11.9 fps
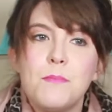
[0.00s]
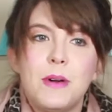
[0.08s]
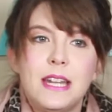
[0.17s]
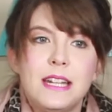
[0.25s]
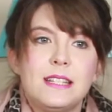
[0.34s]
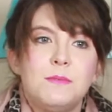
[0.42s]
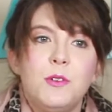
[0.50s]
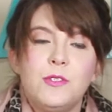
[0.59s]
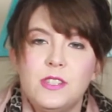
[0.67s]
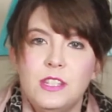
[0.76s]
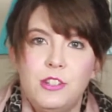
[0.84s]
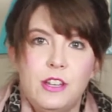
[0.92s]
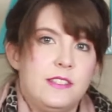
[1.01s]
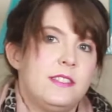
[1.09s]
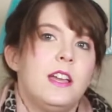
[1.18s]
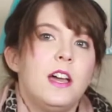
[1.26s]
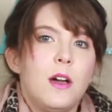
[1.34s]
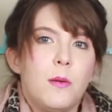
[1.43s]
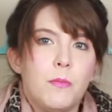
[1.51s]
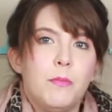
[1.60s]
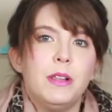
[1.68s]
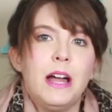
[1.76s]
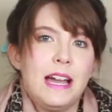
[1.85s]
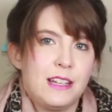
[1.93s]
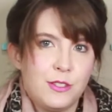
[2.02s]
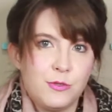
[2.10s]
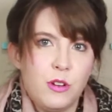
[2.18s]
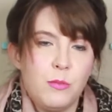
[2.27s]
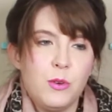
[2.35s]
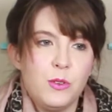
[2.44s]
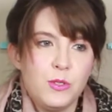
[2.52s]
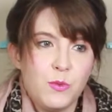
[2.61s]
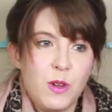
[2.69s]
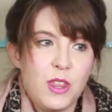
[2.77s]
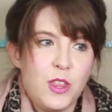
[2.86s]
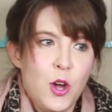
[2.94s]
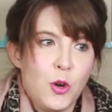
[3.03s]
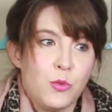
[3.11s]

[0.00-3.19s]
but it is mostly just black scribbles with